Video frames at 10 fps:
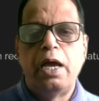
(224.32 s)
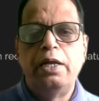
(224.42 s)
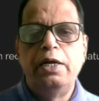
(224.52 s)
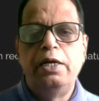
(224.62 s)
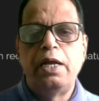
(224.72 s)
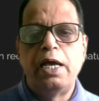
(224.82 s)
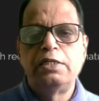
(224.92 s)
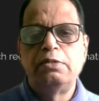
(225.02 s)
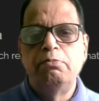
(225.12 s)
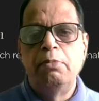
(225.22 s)
and it
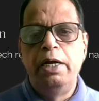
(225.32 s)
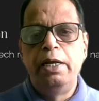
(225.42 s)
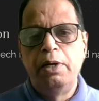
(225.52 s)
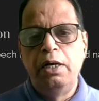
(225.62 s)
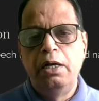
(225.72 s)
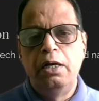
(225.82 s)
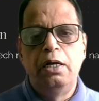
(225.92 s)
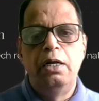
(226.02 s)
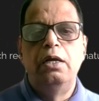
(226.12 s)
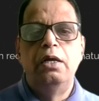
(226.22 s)
has multiple
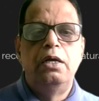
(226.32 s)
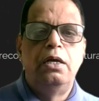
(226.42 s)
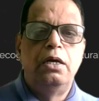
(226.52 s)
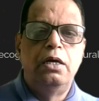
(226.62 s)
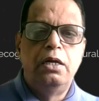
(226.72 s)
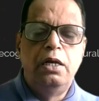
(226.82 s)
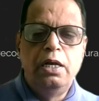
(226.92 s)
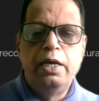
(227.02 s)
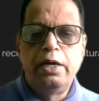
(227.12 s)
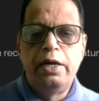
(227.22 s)

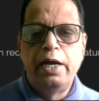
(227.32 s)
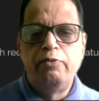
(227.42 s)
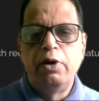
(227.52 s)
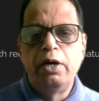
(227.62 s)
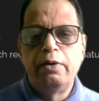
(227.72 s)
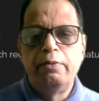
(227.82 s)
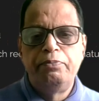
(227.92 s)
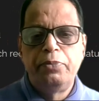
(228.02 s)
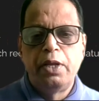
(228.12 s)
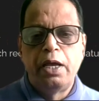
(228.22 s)
layer network,
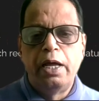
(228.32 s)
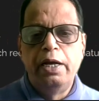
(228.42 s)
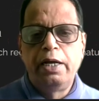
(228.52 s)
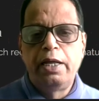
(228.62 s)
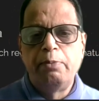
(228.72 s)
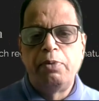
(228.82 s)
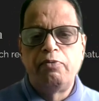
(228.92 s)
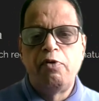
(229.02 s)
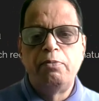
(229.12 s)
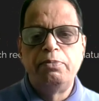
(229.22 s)
and it can
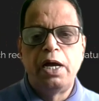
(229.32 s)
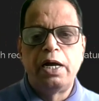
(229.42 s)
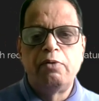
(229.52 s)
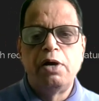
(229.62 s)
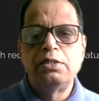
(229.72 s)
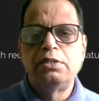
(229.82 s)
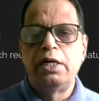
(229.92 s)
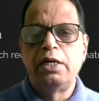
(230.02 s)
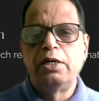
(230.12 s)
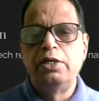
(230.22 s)
perform the advanced
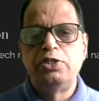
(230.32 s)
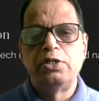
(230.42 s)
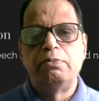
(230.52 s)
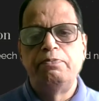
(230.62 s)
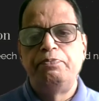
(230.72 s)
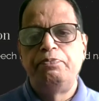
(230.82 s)
recognition.